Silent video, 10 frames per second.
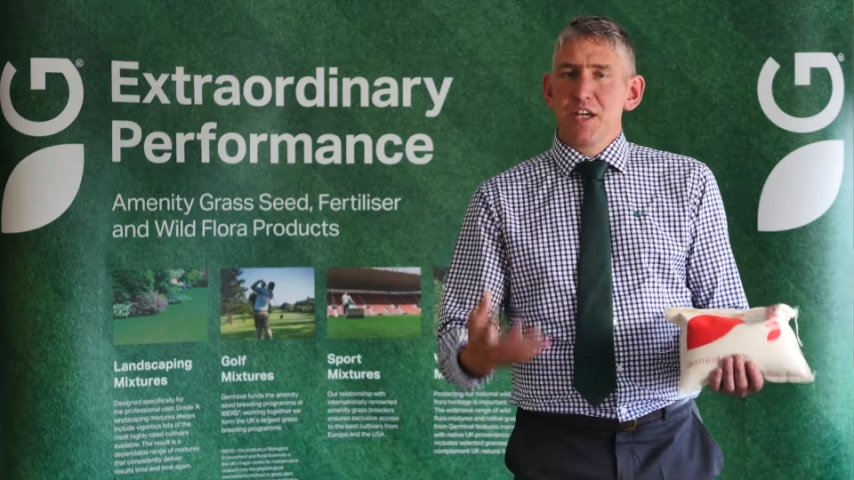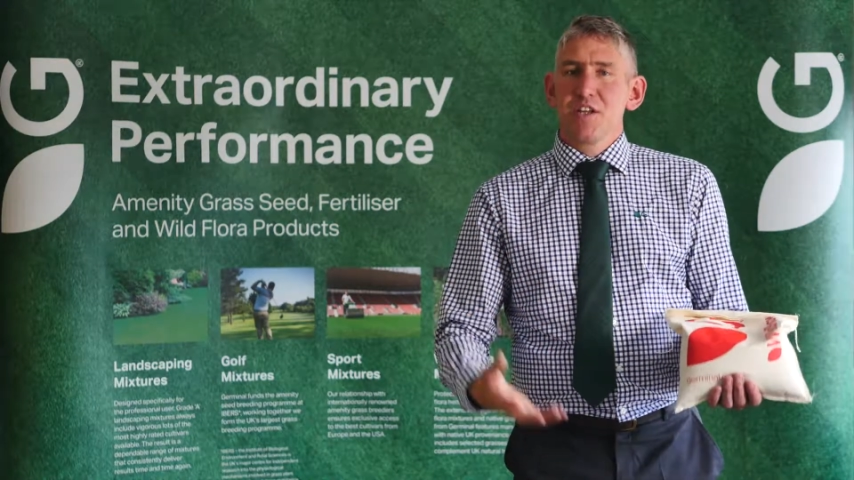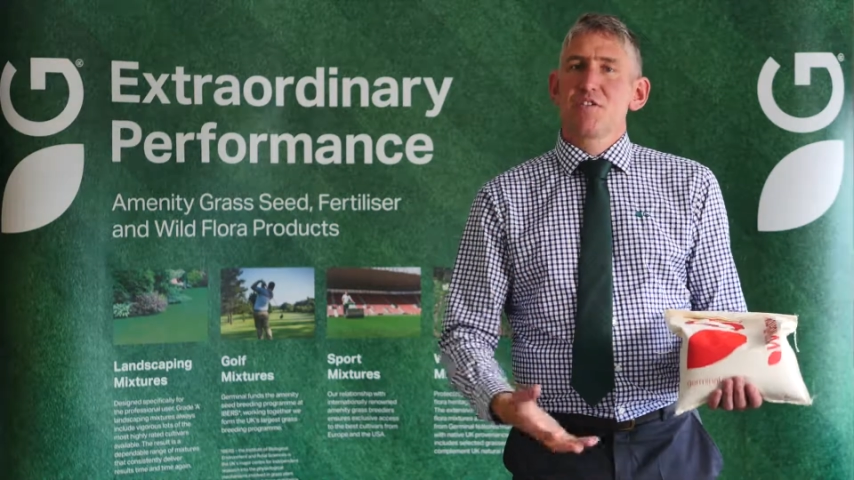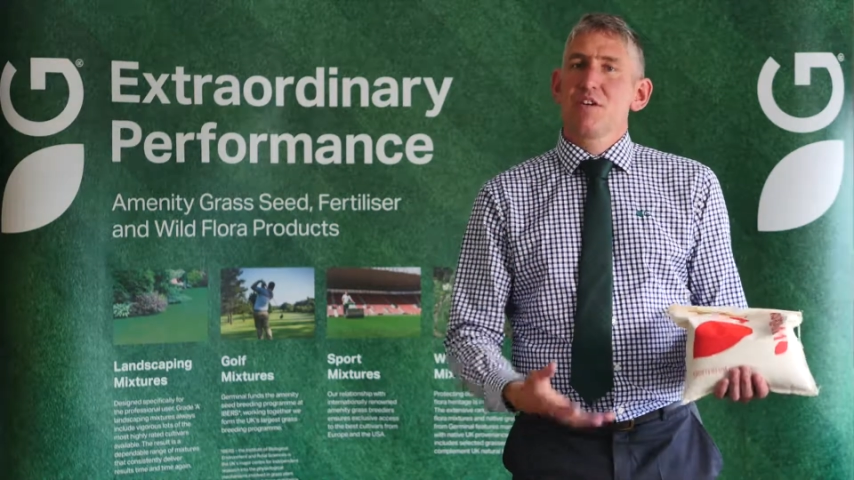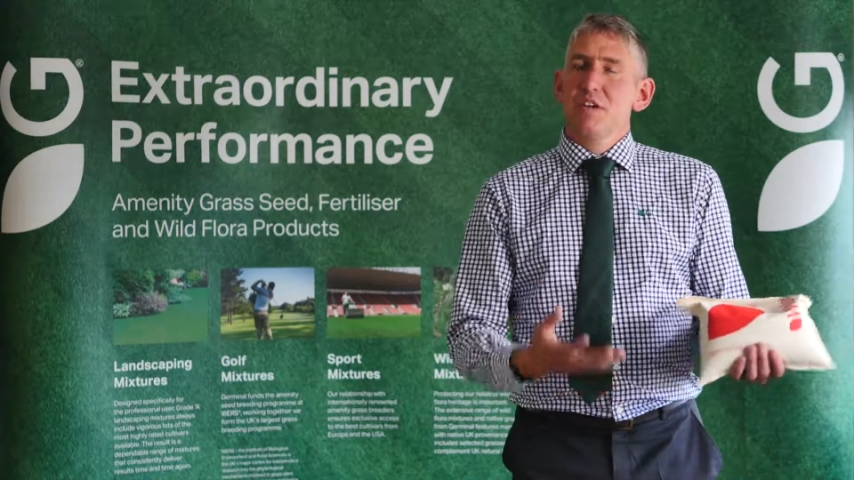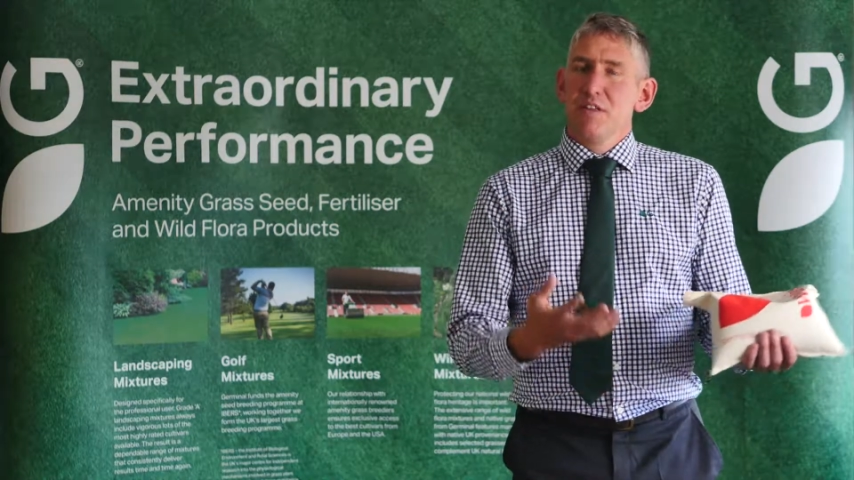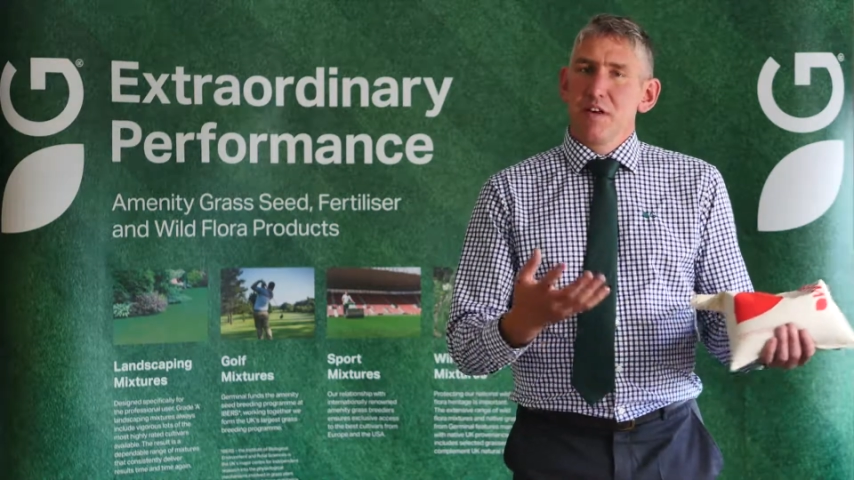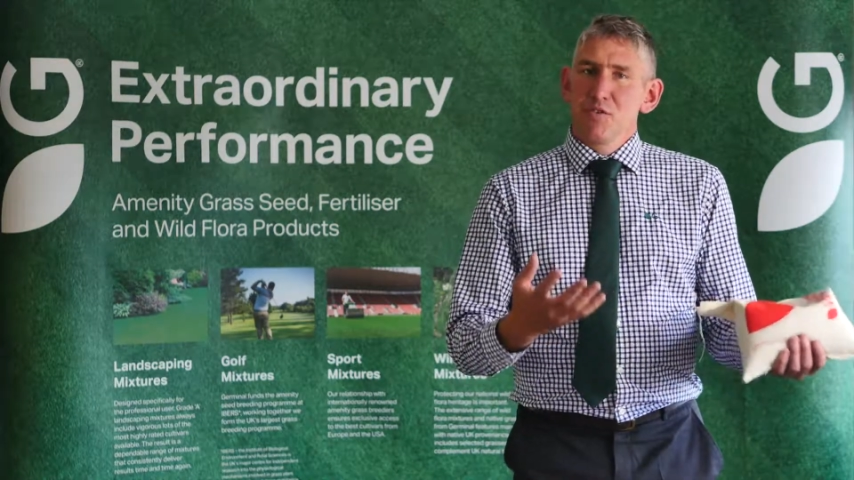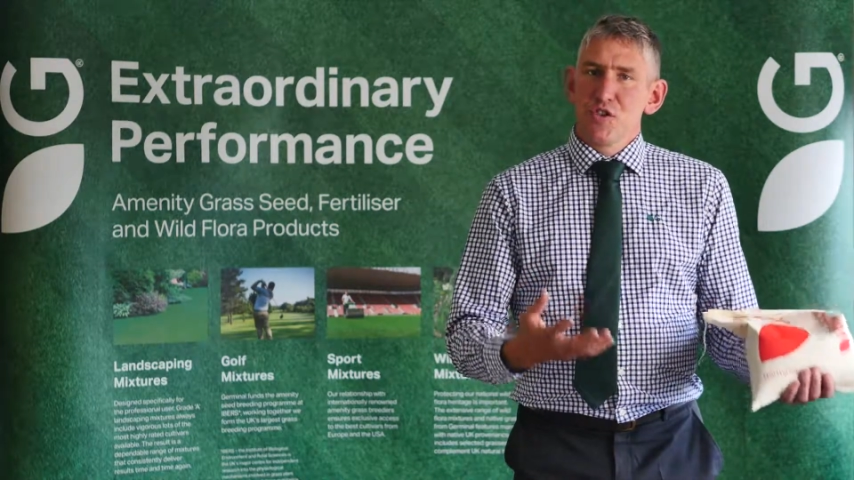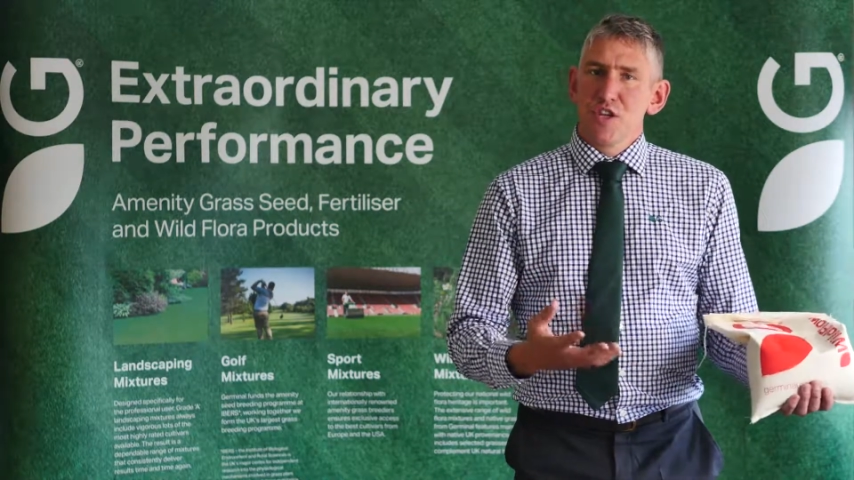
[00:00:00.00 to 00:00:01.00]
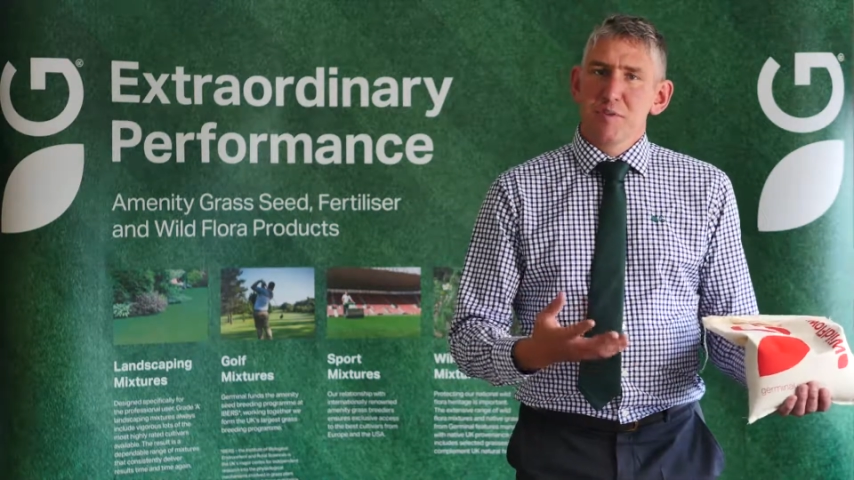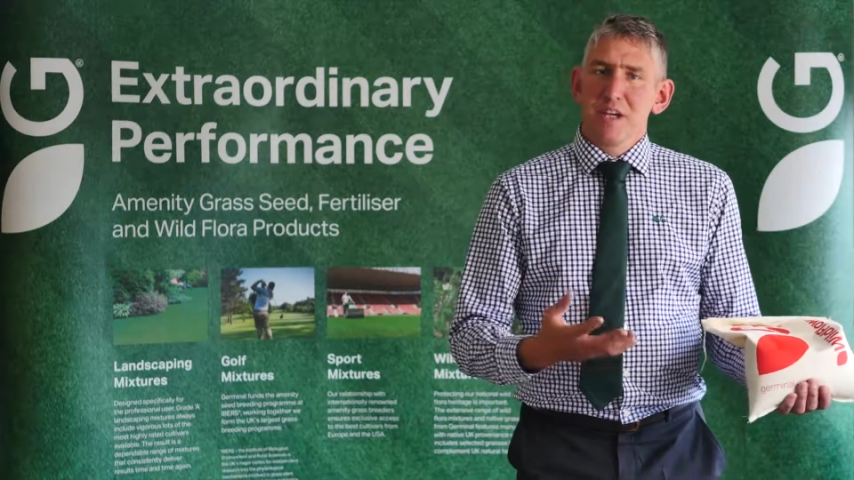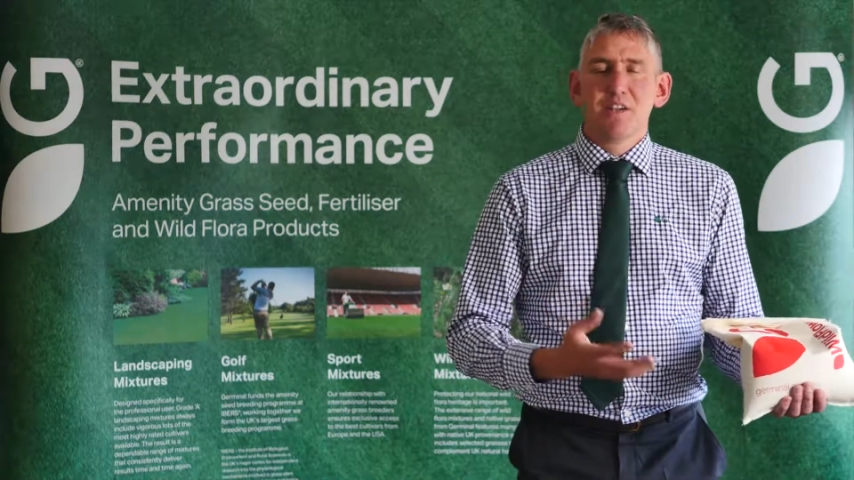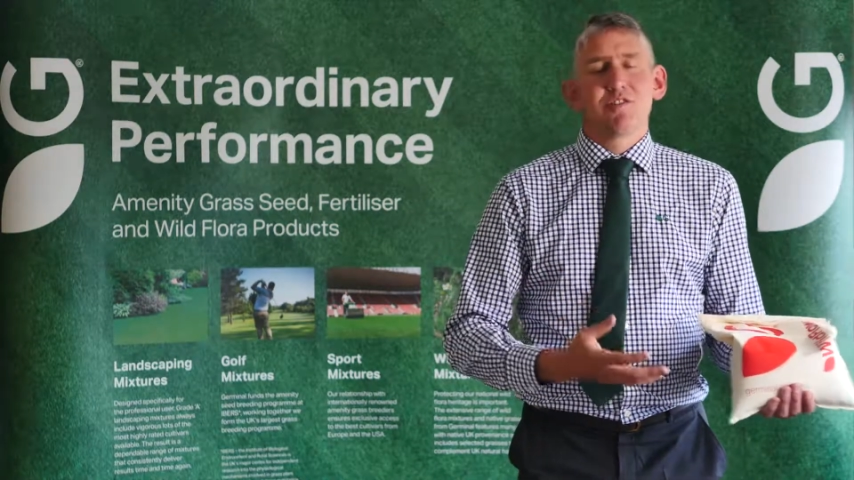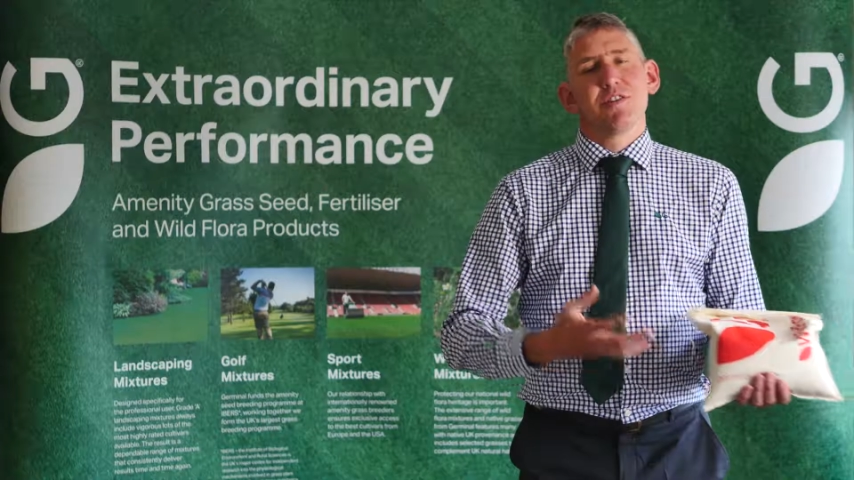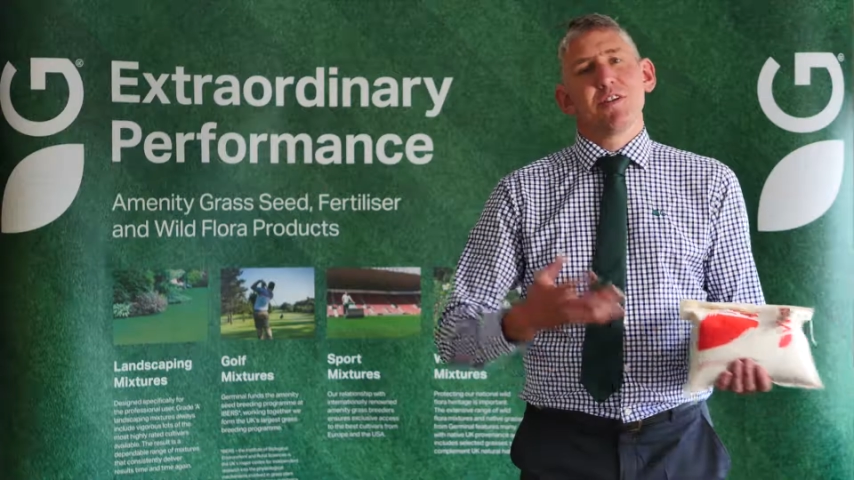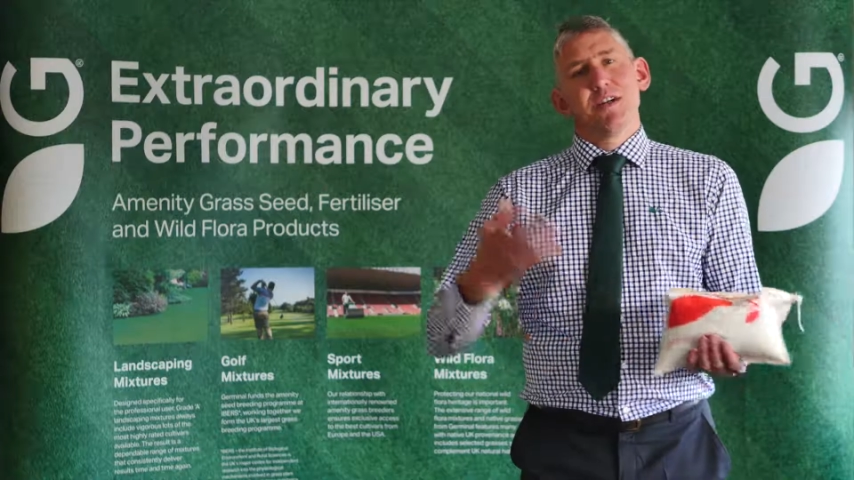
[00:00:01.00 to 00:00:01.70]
heat, they'll germinate,